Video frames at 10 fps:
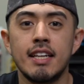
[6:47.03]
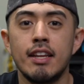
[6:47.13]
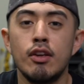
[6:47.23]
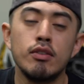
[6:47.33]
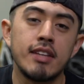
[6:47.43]
going
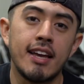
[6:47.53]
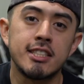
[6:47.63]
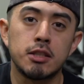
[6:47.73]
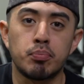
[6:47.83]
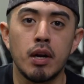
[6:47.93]
to use a
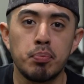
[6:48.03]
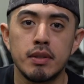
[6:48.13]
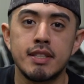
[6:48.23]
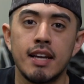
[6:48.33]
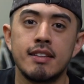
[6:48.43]
spray
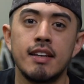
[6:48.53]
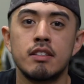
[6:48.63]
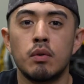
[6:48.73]
protectant.